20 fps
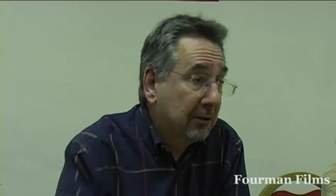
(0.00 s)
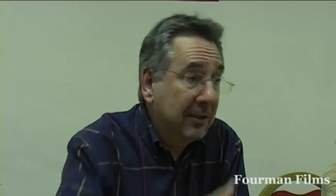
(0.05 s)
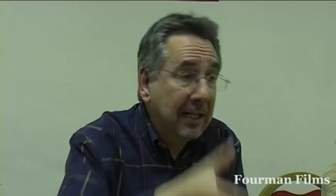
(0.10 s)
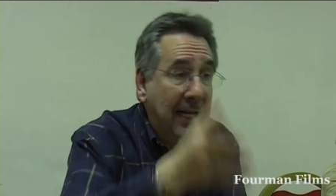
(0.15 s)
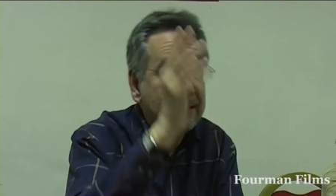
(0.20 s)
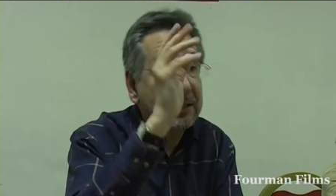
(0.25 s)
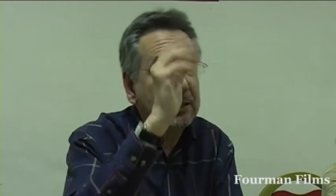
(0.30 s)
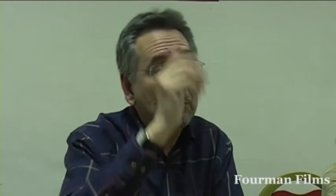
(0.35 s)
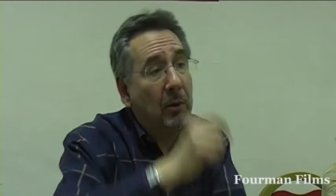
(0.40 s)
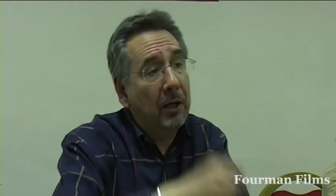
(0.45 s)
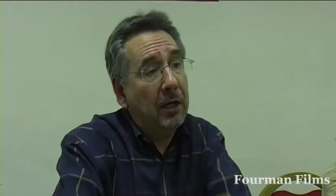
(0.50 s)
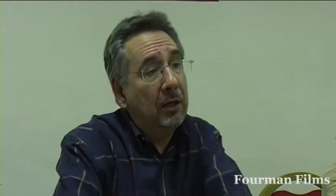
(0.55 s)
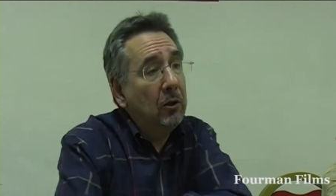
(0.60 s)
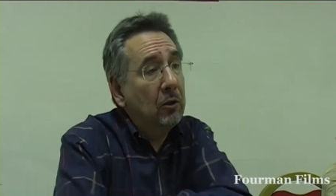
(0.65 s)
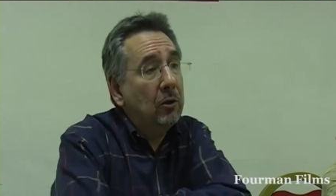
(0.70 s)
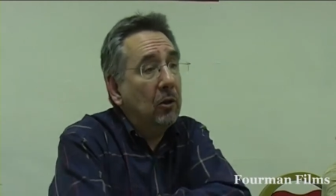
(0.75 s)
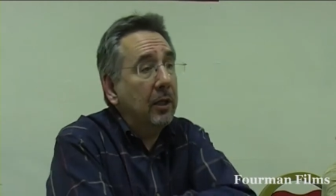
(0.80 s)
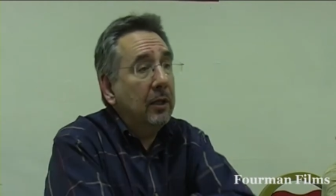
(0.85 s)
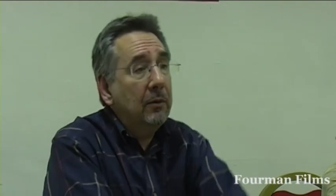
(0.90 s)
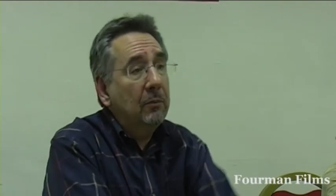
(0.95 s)
And that's the way I
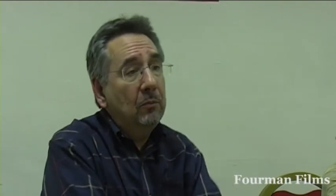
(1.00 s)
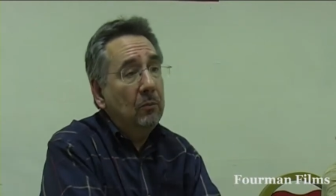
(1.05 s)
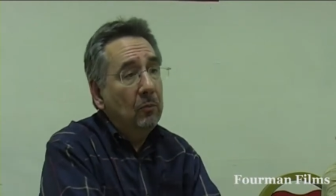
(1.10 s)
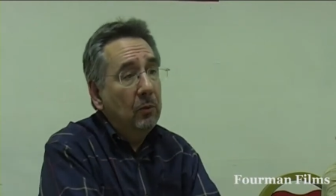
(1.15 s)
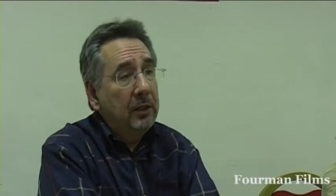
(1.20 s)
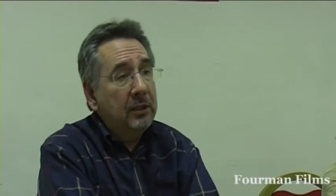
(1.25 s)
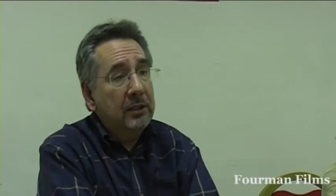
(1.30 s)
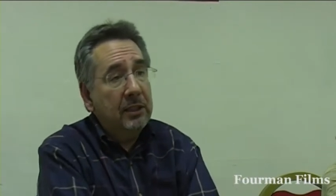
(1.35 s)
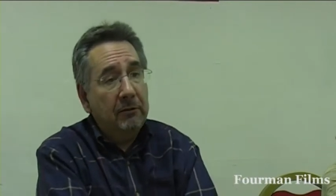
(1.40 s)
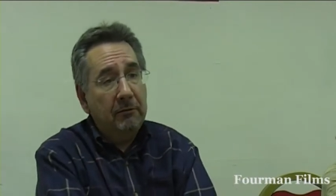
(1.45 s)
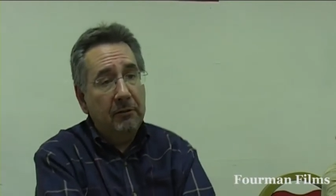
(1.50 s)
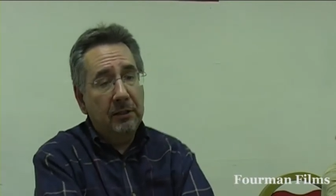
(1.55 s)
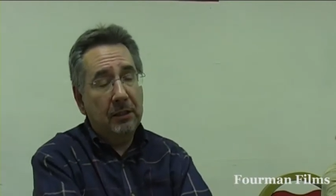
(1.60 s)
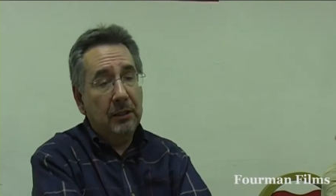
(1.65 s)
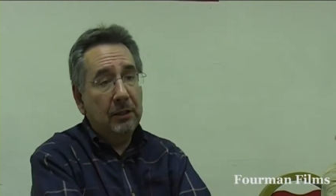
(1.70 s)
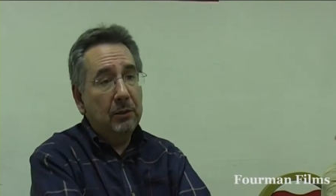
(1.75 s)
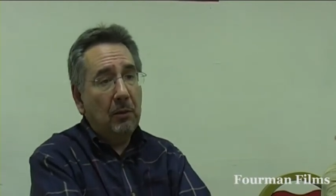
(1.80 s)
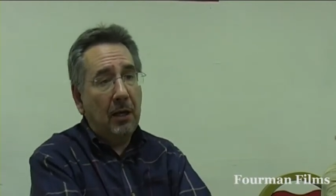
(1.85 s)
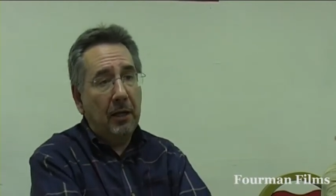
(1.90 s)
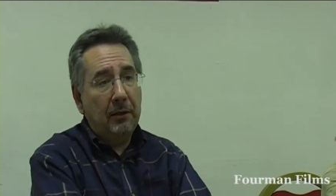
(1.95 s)
look at it with Syriza
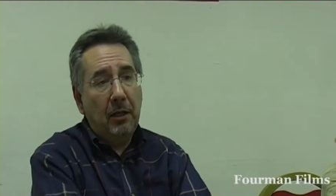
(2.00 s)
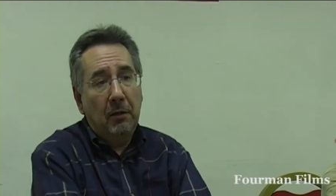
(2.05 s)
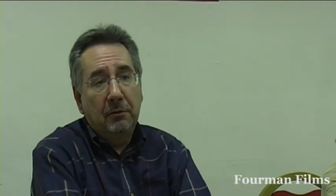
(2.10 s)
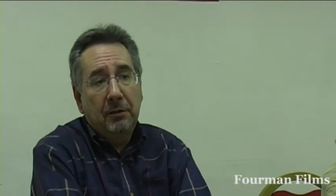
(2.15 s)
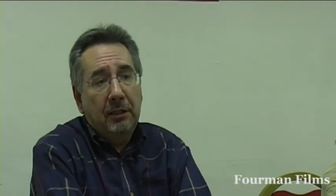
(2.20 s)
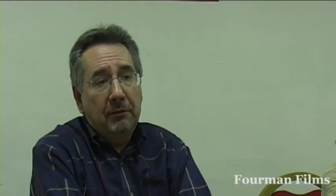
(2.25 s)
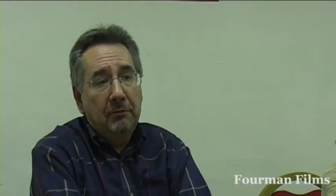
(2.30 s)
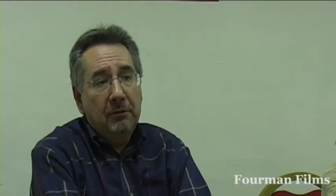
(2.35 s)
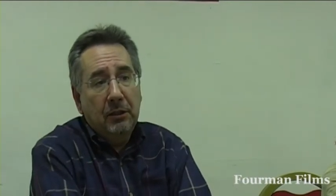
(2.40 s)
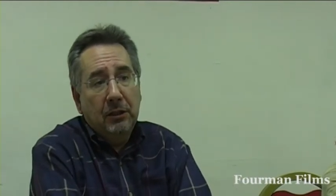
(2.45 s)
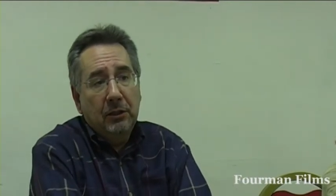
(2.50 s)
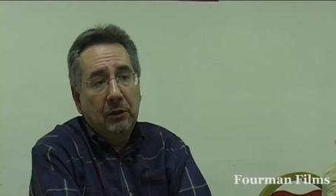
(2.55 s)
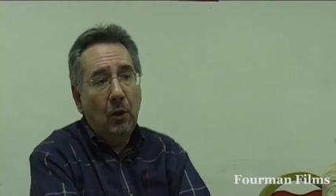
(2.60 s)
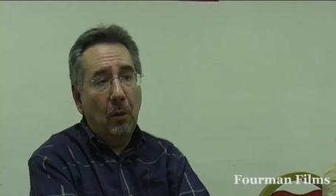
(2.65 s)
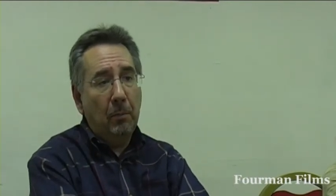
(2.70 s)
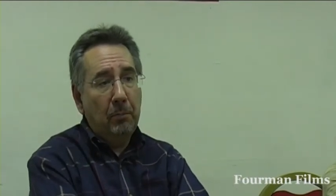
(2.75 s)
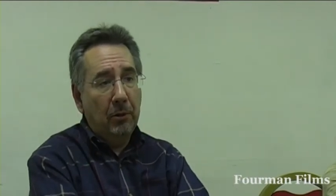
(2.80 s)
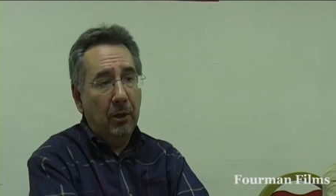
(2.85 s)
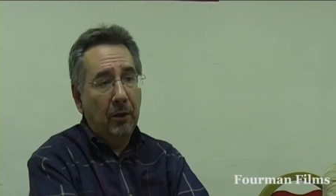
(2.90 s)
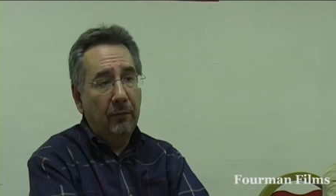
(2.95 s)
as well. No, Syriza's
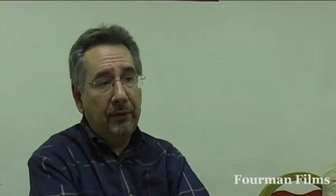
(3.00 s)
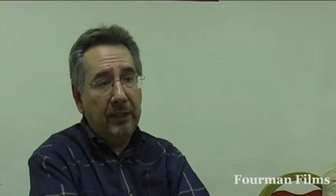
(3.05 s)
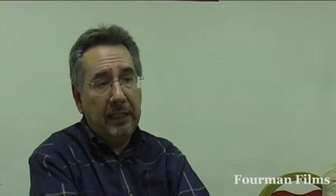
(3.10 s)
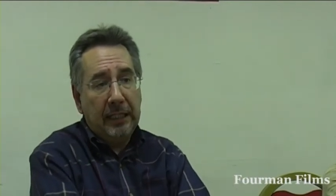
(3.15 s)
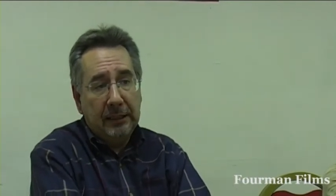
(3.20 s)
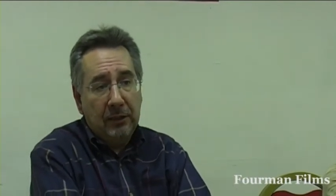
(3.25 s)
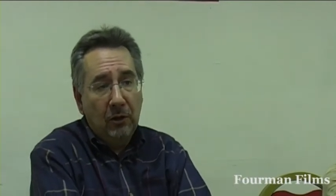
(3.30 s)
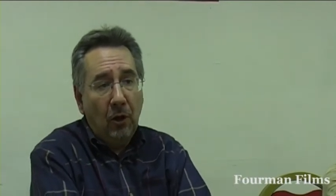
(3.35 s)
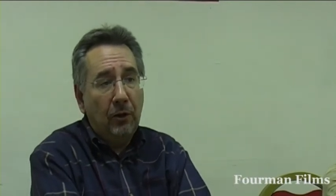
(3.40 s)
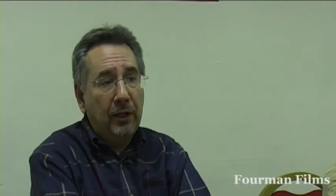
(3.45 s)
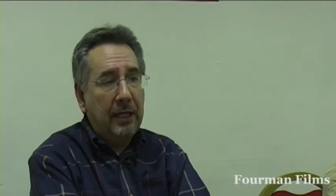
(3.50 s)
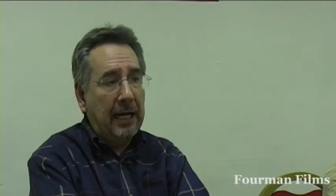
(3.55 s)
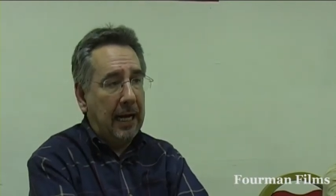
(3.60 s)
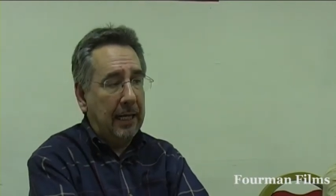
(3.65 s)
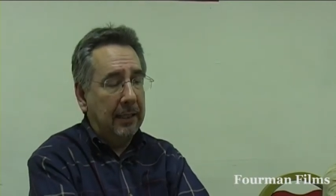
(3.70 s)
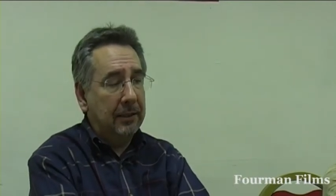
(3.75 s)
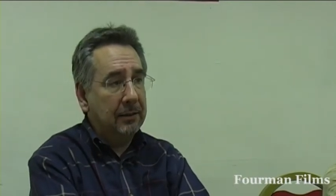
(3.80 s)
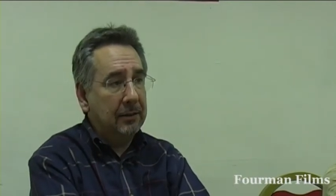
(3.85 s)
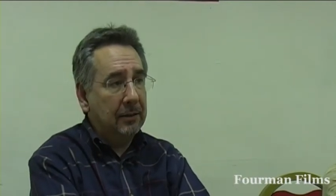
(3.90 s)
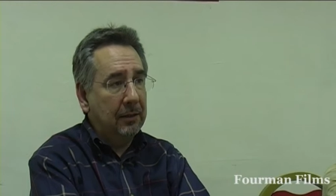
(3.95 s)
not perfect. It's not the
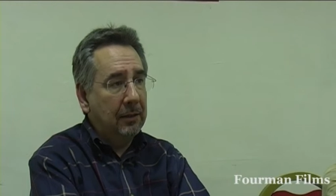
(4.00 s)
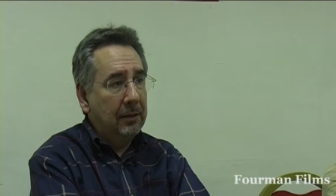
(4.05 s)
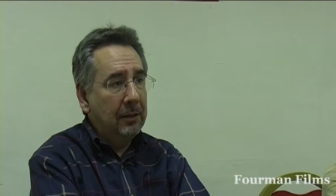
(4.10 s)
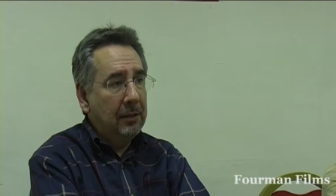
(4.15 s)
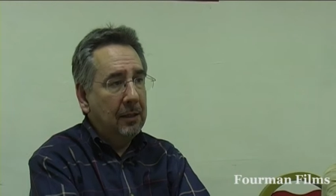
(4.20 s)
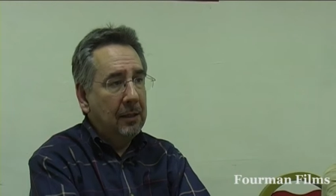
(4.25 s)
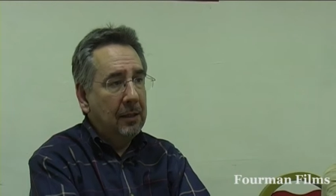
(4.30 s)
answer.